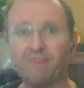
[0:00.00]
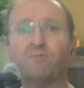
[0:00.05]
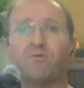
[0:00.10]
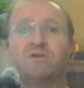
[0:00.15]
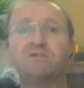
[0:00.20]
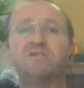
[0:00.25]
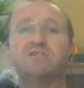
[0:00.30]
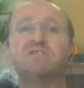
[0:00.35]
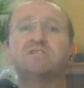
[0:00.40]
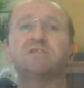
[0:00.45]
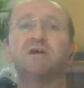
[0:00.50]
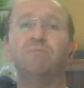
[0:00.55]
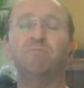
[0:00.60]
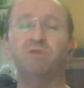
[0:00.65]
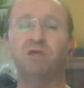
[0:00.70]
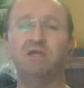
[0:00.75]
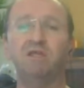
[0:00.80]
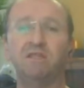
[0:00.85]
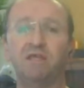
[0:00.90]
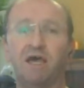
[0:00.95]
which is
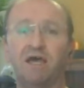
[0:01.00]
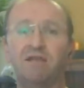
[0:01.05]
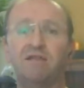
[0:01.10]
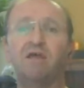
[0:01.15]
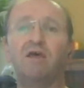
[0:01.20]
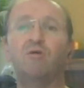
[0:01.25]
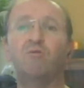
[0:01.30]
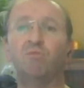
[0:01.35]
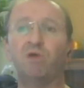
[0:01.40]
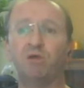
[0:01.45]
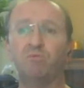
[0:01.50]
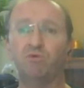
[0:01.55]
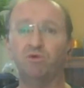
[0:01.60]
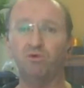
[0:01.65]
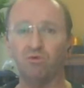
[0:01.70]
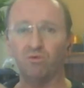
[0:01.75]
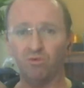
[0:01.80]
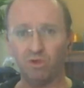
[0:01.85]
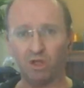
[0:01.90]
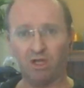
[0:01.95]
something that
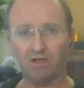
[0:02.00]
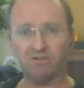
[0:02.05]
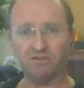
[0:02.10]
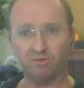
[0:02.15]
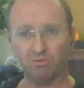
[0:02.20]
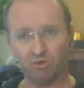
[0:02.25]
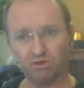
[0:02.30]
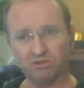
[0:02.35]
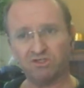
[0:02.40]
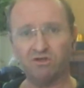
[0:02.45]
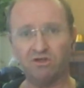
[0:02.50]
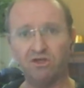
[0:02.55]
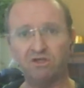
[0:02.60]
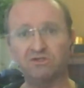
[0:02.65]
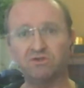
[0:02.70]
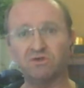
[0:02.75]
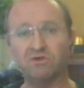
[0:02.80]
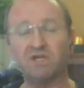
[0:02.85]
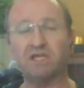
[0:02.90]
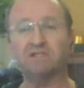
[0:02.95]
people like to watch the
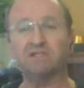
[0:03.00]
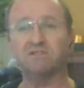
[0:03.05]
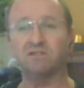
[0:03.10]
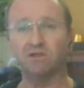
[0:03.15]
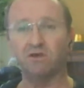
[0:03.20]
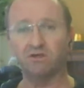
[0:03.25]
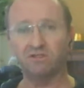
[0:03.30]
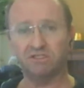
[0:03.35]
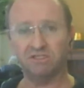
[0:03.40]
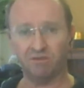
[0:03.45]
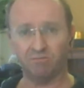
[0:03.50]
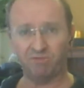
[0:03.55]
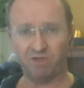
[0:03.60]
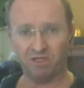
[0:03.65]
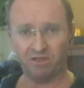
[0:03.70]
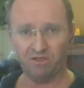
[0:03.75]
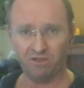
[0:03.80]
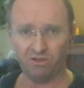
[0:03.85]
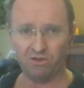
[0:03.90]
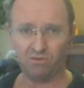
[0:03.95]
news or learn
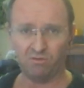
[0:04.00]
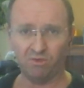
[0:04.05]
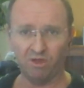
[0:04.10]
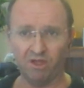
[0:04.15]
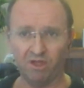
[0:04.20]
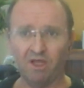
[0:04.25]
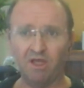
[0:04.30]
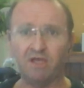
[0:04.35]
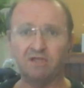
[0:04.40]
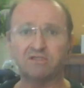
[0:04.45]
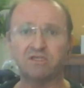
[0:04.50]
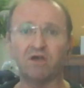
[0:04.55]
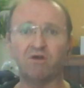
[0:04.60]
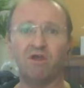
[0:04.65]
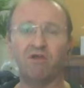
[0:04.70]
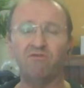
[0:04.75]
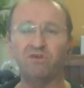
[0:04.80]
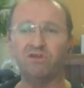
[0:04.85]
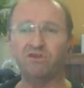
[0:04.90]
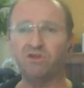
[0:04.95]
something new.
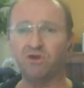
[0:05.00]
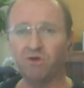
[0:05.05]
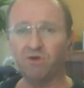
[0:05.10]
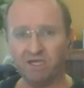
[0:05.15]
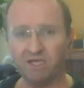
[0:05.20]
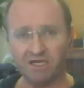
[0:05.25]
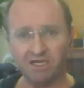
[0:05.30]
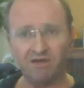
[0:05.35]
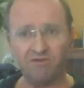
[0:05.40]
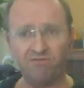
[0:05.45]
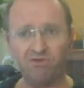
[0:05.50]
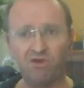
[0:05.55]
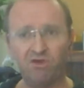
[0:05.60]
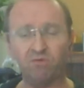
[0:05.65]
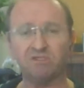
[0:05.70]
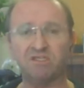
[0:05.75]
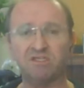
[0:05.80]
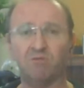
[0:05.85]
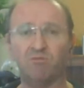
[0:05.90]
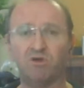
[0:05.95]
So if you're doing an
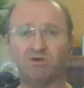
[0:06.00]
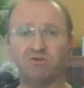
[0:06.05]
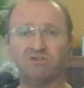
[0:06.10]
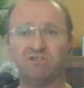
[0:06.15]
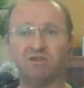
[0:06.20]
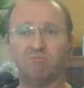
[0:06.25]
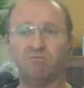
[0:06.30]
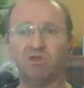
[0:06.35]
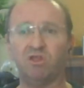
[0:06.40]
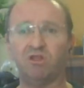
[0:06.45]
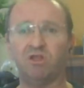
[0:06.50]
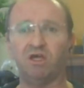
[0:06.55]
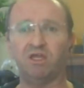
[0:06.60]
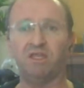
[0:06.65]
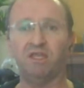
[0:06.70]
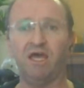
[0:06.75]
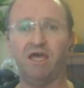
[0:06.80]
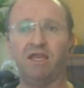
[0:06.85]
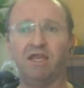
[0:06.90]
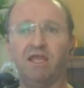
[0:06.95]
interview with someone or something
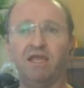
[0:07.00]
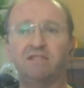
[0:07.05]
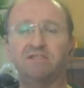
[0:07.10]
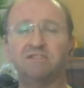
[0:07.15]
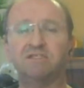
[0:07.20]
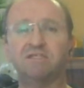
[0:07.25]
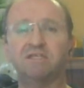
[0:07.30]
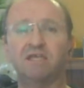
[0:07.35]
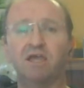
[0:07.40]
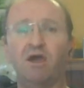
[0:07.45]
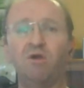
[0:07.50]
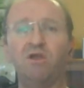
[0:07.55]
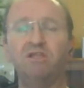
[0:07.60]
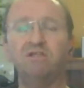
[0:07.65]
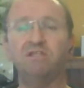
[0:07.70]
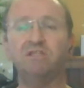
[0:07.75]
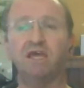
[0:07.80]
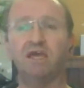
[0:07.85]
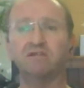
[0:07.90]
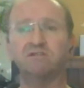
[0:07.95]
like that, it's
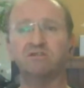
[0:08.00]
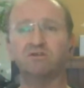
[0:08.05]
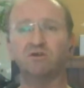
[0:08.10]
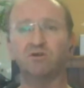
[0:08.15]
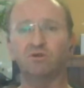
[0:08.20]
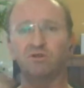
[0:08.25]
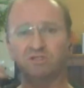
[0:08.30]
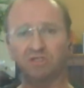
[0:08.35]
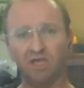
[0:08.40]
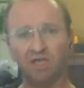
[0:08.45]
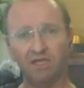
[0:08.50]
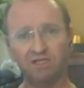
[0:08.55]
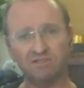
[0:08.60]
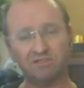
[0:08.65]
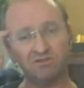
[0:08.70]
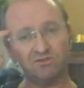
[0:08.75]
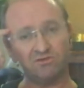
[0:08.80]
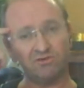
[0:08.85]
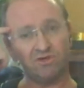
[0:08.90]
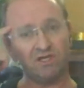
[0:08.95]
going down to,
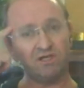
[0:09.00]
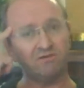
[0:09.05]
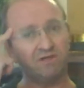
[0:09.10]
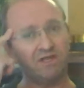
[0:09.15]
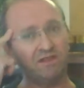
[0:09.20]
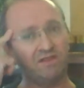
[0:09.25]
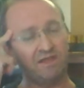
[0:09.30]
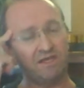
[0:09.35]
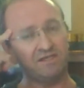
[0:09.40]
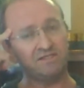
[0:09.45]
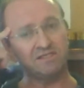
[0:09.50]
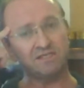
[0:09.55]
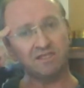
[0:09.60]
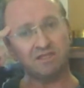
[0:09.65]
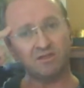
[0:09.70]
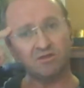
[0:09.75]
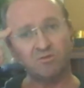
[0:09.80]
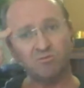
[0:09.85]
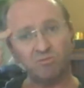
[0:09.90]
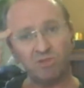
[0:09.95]
it's triggering things
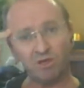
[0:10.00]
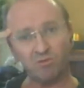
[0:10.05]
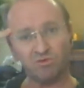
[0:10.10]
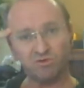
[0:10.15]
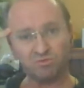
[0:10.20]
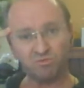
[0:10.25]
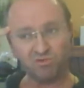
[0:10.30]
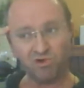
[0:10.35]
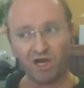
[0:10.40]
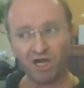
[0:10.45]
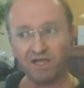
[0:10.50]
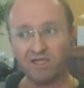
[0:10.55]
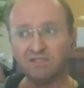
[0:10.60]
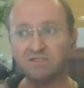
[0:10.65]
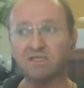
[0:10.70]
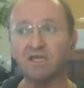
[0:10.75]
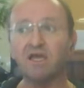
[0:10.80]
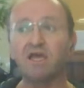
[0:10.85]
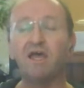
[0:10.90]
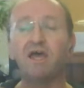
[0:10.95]
in people's
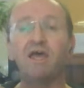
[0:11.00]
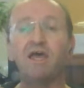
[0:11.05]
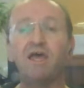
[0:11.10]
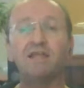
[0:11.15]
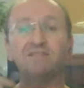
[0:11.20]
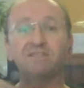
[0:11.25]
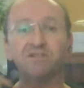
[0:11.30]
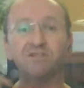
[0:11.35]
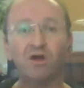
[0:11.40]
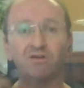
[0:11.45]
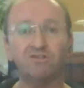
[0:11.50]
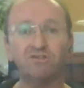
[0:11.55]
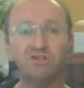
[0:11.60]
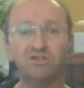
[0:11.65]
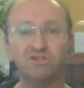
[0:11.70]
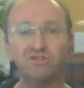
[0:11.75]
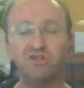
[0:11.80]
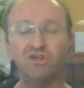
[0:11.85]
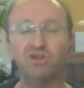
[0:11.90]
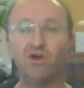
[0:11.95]
brains. It's not
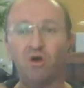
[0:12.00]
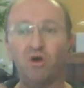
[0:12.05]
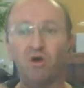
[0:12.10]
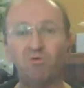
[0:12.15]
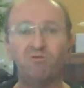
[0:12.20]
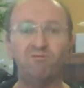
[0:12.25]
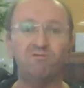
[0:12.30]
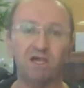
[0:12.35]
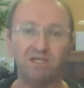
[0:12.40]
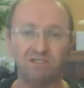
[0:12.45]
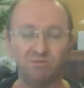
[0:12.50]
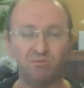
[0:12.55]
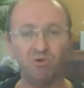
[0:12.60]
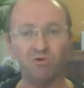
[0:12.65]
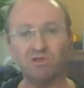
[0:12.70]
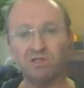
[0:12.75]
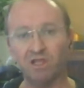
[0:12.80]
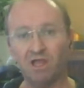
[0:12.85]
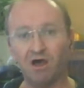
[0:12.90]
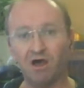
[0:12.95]
just your normal
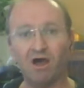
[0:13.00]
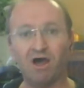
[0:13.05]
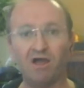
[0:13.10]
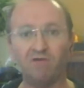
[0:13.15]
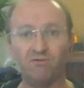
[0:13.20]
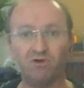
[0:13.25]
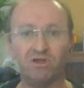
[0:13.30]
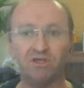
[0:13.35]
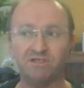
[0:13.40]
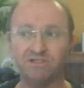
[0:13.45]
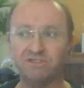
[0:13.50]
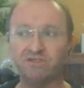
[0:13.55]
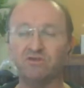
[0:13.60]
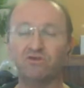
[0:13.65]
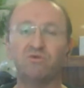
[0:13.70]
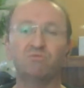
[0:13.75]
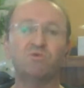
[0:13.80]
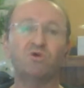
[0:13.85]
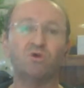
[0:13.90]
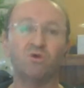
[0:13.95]
Facebook Live or your
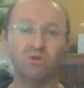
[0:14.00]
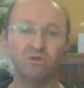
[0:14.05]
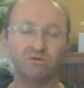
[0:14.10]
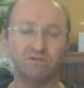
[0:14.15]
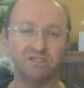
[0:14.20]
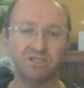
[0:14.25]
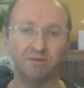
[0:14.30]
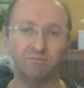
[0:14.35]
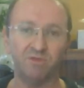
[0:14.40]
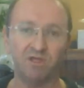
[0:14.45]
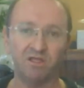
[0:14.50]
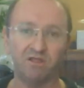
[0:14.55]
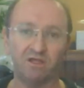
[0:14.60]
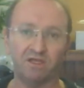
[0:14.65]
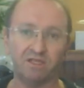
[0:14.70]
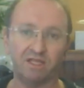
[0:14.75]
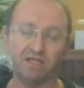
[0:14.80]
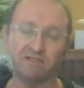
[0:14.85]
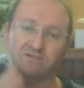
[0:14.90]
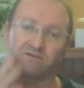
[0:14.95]
Zoom call or something
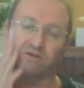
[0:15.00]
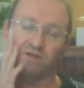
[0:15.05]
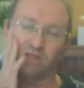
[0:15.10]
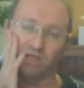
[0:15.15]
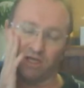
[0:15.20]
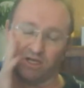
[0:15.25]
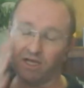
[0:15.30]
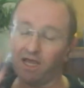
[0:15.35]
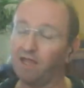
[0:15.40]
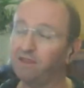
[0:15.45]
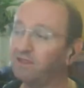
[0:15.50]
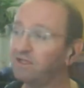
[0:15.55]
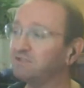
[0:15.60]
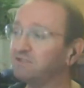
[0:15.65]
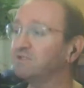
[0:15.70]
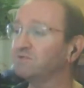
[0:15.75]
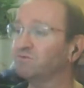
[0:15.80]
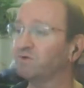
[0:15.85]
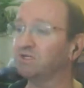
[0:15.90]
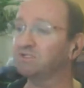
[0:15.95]
like that sort of thing. And this
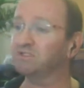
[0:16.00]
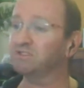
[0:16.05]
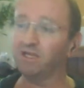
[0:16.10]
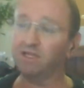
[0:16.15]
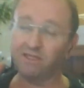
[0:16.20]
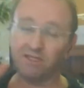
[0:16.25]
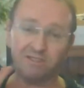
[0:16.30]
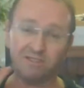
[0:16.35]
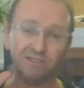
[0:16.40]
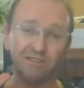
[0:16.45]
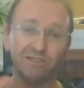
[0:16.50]
is what I say, this